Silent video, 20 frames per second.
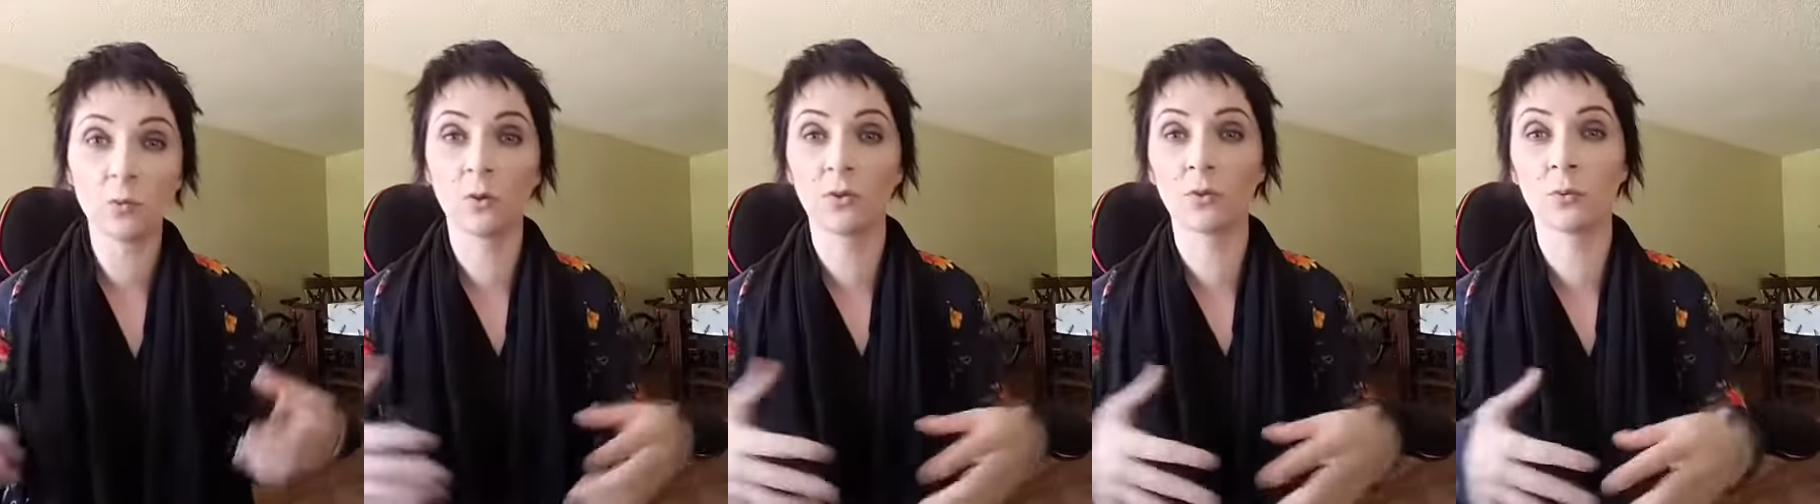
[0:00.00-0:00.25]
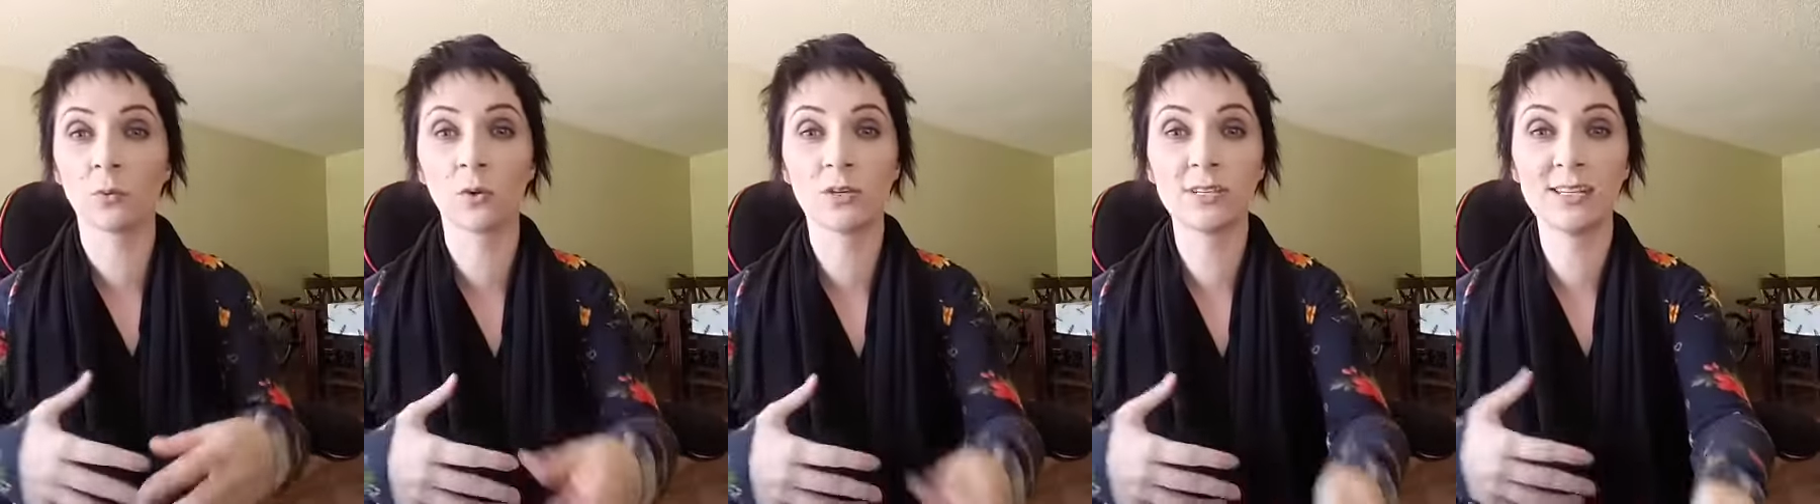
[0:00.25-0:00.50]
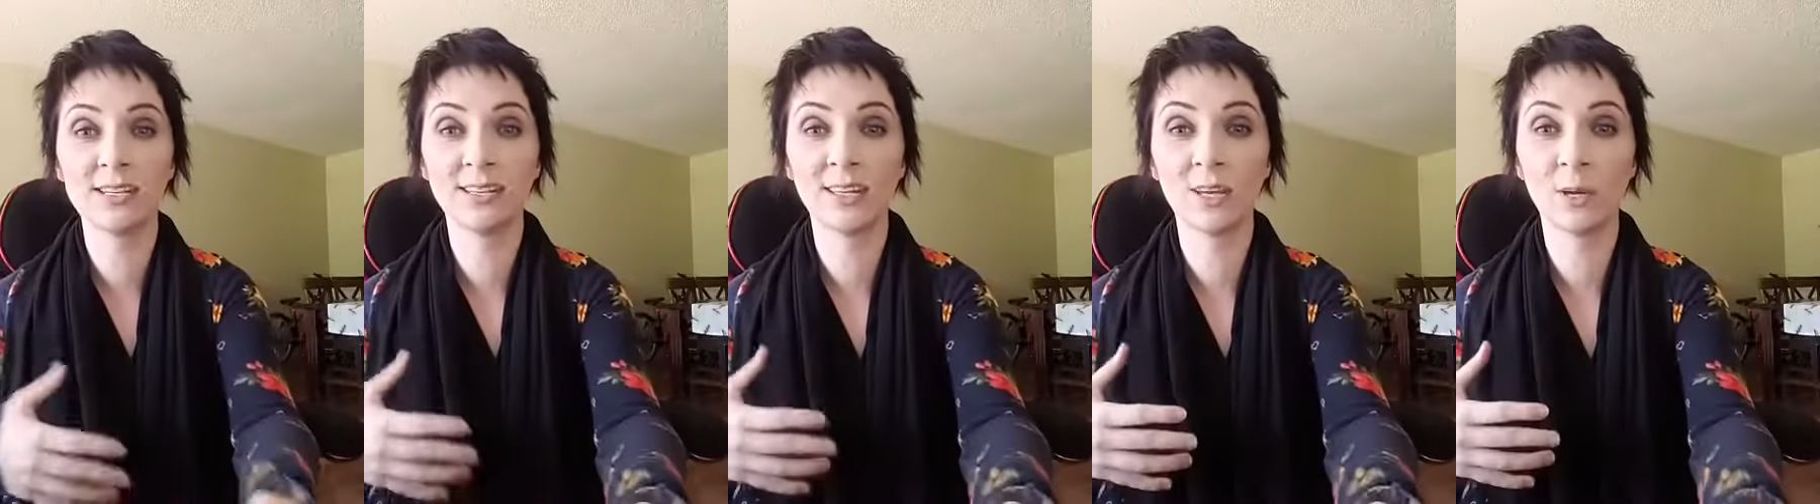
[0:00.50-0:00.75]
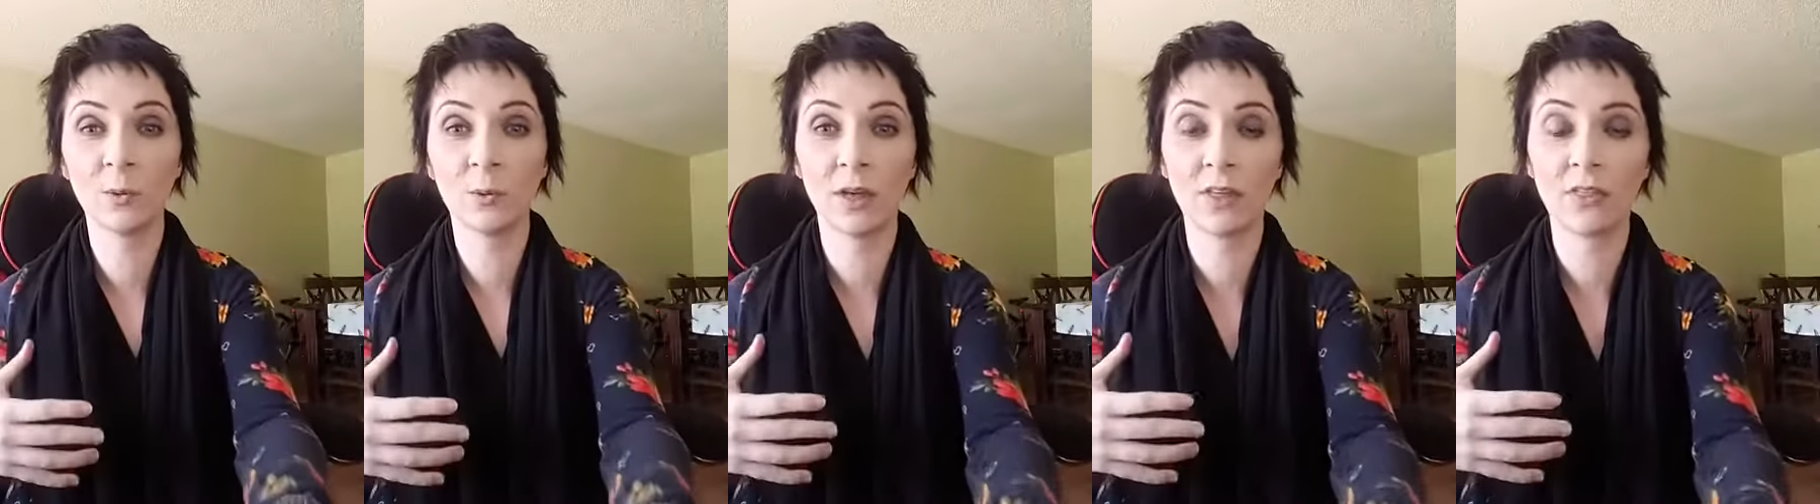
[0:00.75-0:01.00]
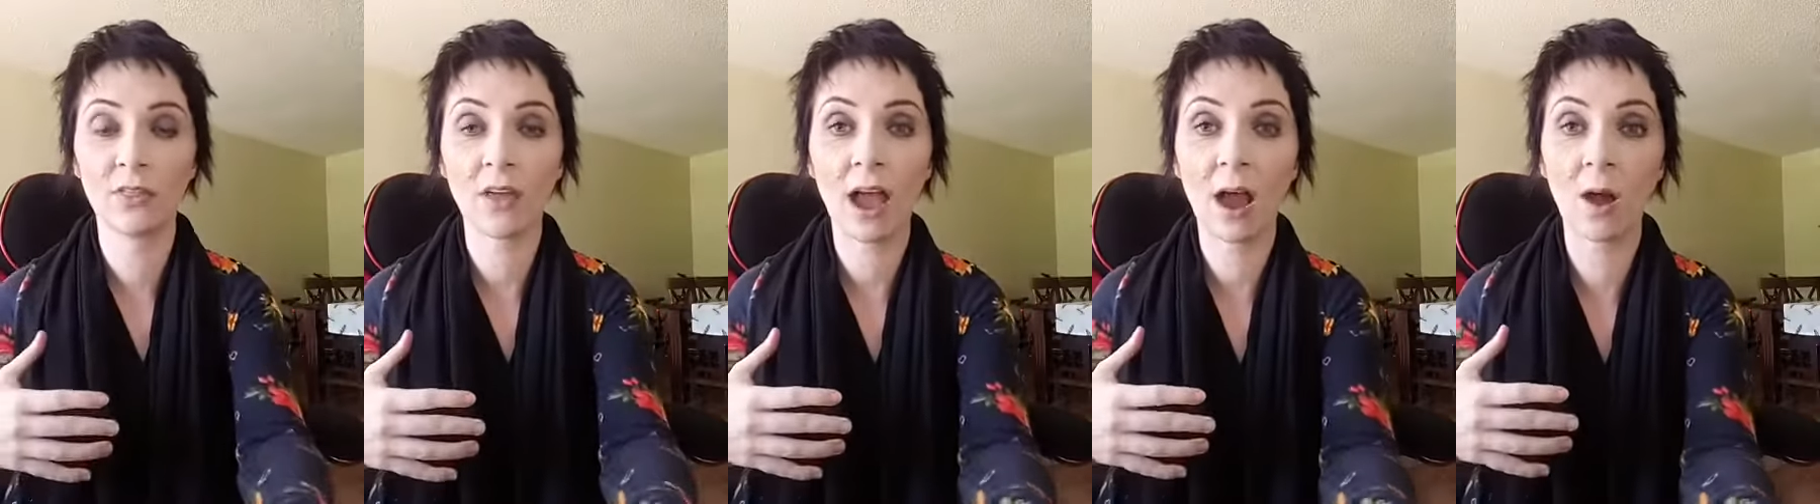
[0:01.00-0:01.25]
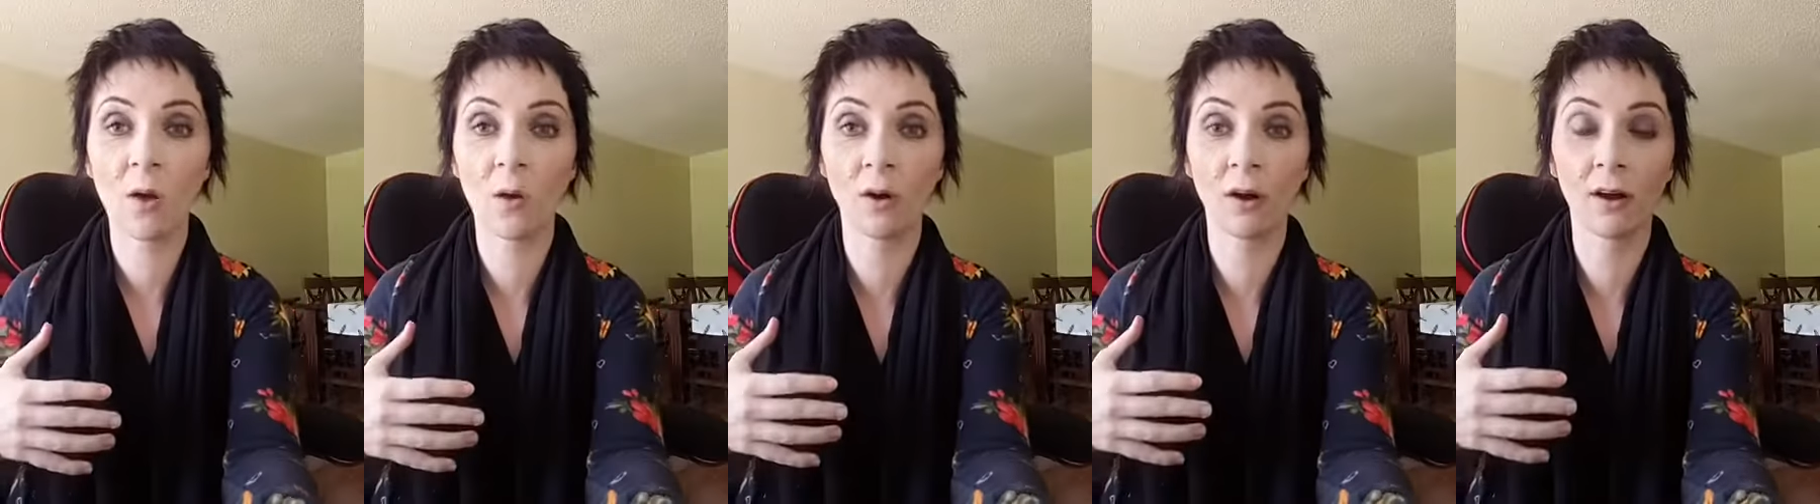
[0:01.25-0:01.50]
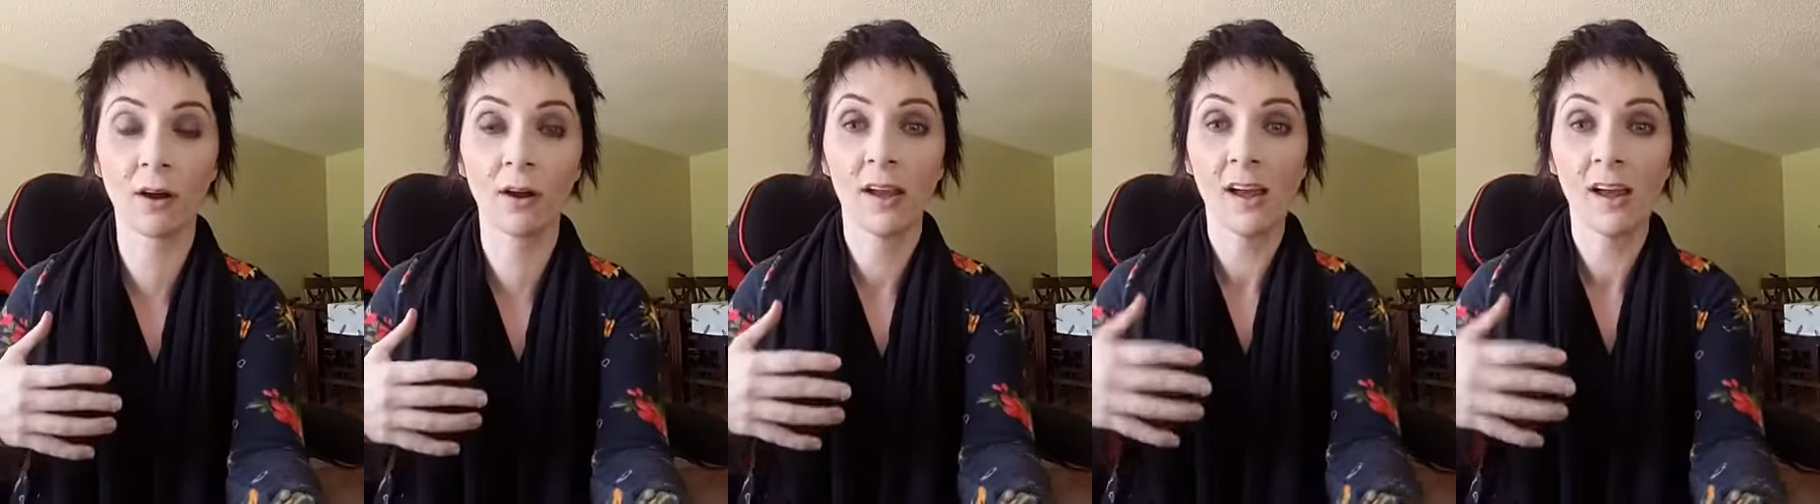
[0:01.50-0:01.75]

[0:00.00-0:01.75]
whether we're dealing with our